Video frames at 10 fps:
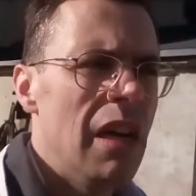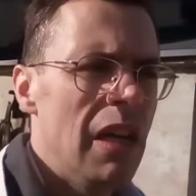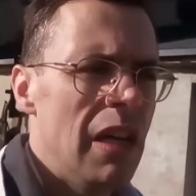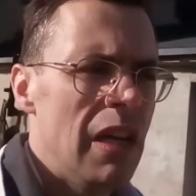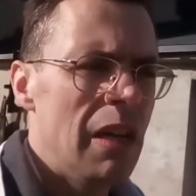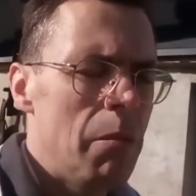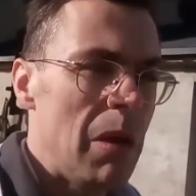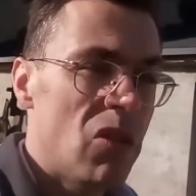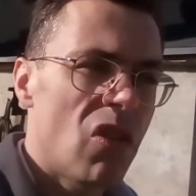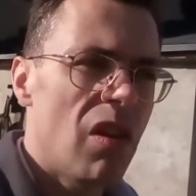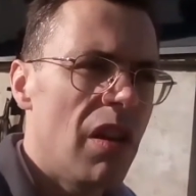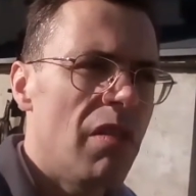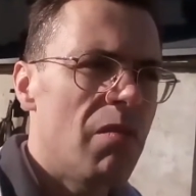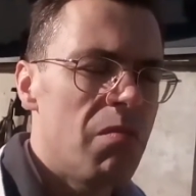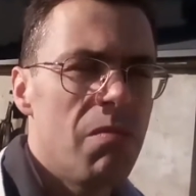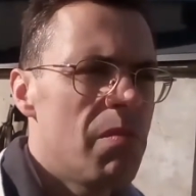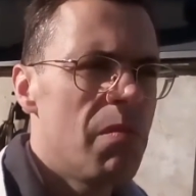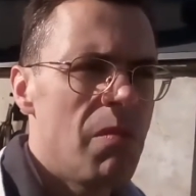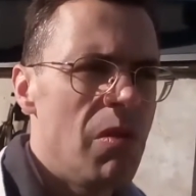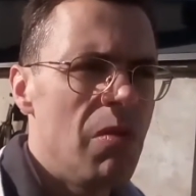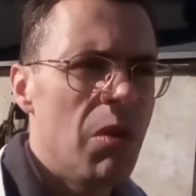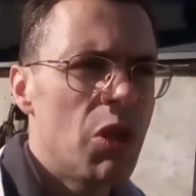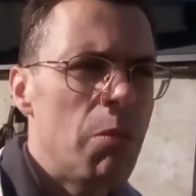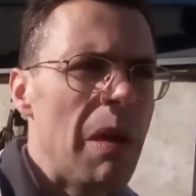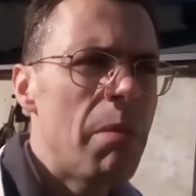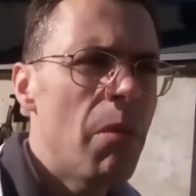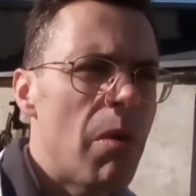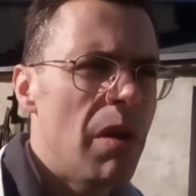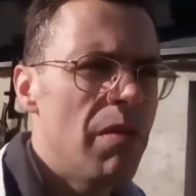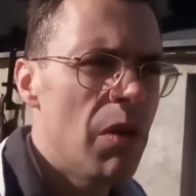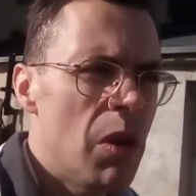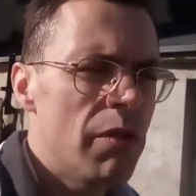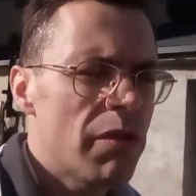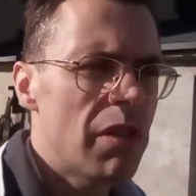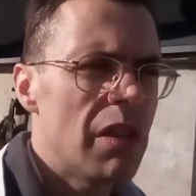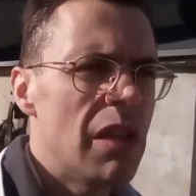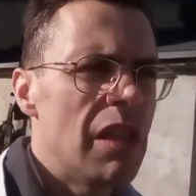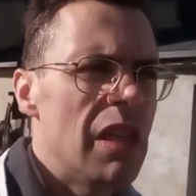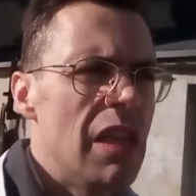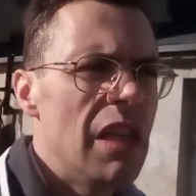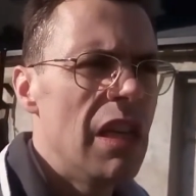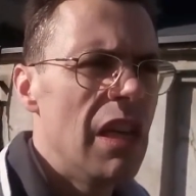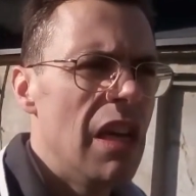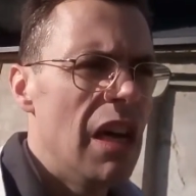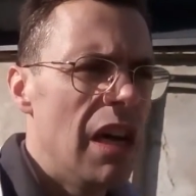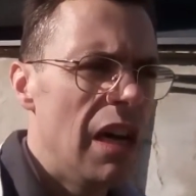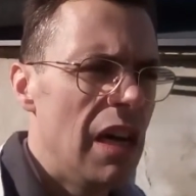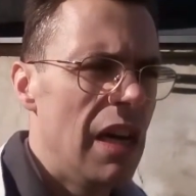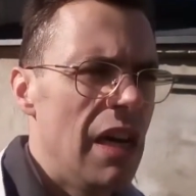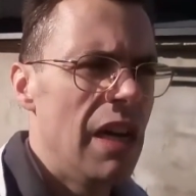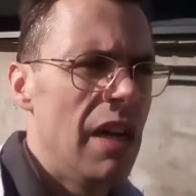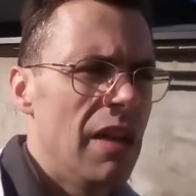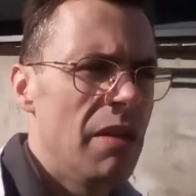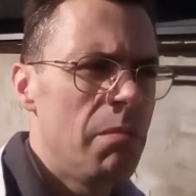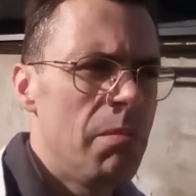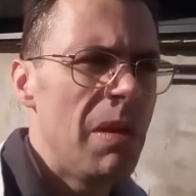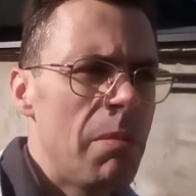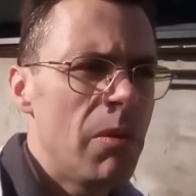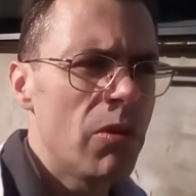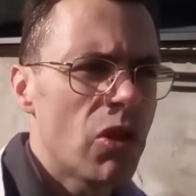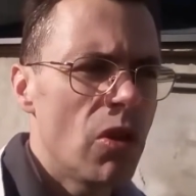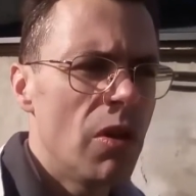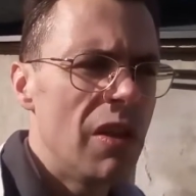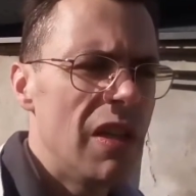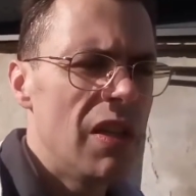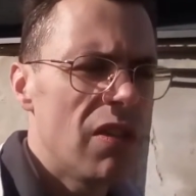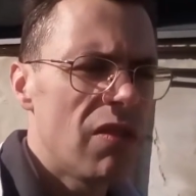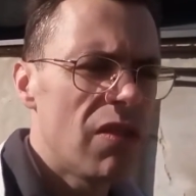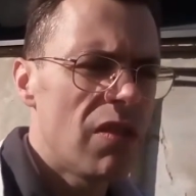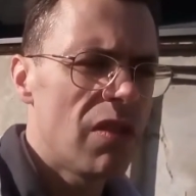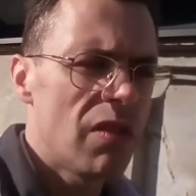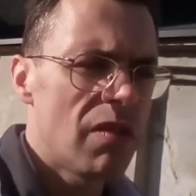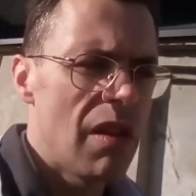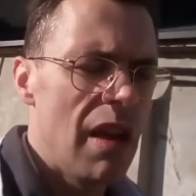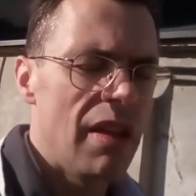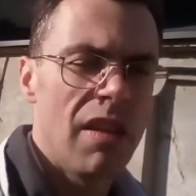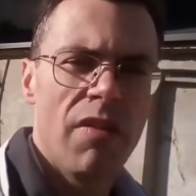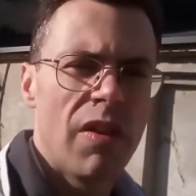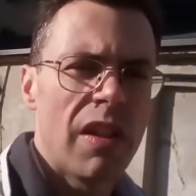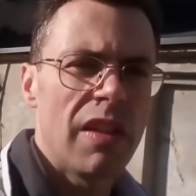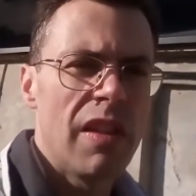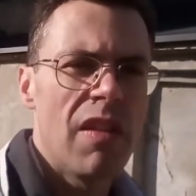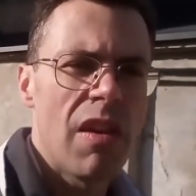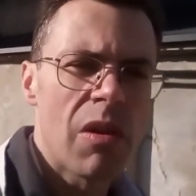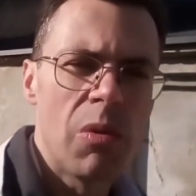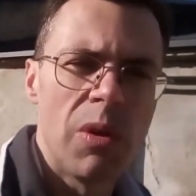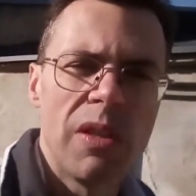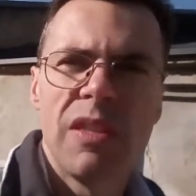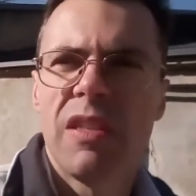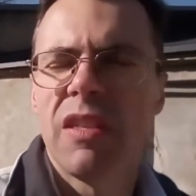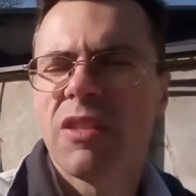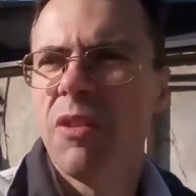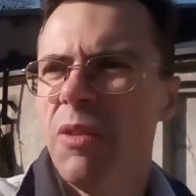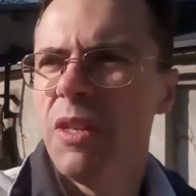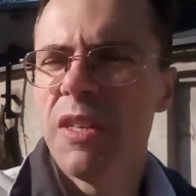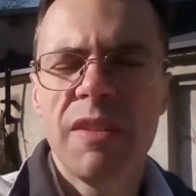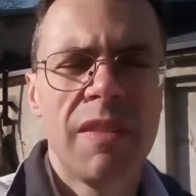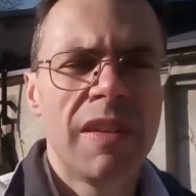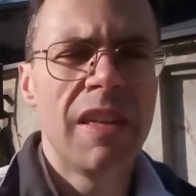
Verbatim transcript: uh, basically in, in, which people were involved uh, people saw it and definitely they recorded it and so on.